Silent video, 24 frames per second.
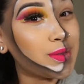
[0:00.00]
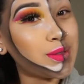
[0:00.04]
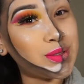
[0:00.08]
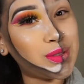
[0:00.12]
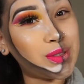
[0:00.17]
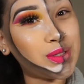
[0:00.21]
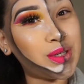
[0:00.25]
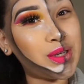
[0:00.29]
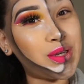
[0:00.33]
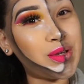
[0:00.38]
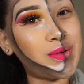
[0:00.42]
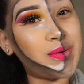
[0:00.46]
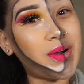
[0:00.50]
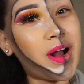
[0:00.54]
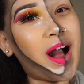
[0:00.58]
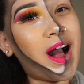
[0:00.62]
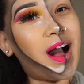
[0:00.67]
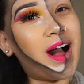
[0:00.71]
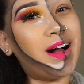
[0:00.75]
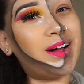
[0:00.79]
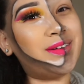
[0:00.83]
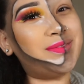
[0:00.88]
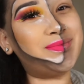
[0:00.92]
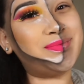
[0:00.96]
It's cute,
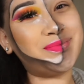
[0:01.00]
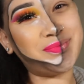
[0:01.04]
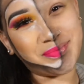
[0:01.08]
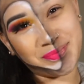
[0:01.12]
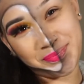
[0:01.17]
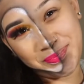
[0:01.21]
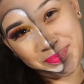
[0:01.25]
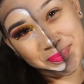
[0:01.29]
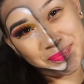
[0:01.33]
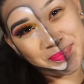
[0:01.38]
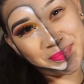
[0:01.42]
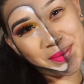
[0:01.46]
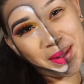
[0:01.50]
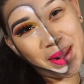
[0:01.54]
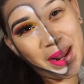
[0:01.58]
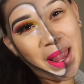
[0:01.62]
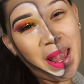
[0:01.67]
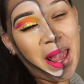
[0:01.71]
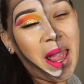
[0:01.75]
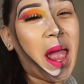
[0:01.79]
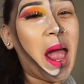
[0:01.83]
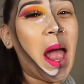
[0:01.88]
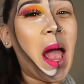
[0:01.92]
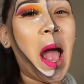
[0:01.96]
huh?
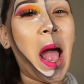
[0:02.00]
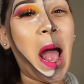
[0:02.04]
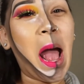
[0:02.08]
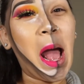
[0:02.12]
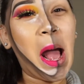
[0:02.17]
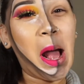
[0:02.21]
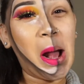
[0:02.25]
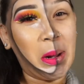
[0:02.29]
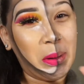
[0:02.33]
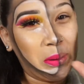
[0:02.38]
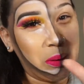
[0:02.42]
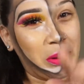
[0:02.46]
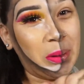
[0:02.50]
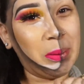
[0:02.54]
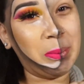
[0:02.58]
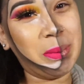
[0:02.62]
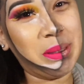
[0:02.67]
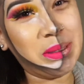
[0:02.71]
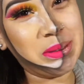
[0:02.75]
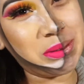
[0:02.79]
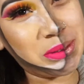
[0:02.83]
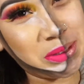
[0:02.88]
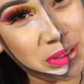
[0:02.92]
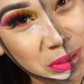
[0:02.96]
I don't know
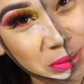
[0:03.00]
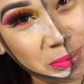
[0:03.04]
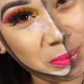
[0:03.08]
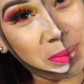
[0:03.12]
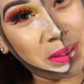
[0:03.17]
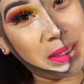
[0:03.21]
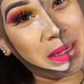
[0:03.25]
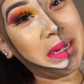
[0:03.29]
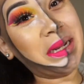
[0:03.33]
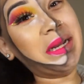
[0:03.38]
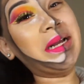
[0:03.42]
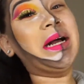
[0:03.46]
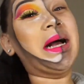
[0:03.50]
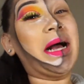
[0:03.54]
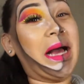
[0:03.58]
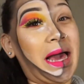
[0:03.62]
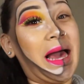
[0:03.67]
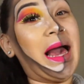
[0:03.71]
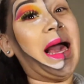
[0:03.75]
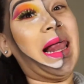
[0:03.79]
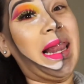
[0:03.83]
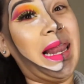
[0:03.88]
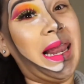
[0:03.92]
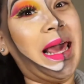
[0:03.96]
about you, but
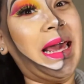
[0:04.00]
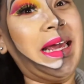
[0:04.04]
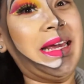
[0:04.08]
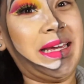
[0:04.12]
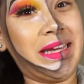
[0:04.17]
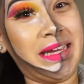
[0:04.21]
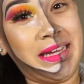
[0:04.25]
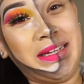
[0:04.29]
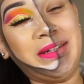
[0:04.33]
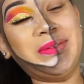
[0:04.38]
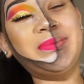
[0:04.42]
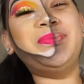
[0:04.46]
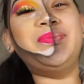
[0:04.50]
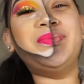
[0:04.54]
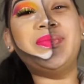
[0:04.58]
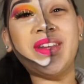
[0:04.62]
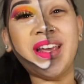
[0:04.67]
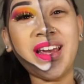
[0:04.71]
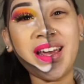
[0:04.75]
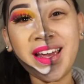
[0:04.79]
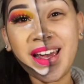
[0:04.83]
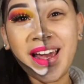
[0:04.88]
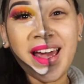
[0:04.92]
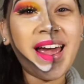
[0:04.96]
I like it.
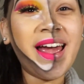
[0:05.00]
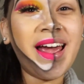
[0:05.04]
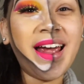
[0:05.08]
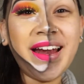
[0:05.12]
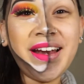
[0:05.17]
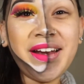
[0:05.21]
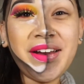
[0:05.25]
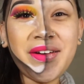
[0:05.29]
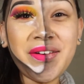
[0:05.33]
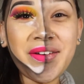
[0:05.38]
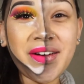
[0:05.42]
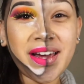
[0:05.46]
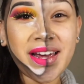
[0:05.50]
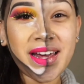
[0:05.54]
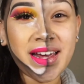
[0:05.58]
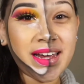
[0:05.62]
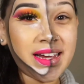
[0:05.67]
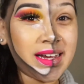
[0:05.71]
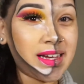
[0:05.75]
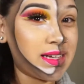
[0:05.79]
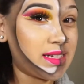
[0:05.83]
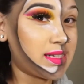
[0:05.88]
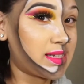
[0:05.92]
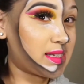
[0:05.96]

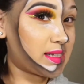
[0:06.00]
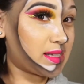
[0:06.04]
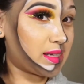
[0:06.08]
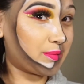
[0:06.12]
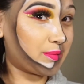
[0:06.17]
Anyways,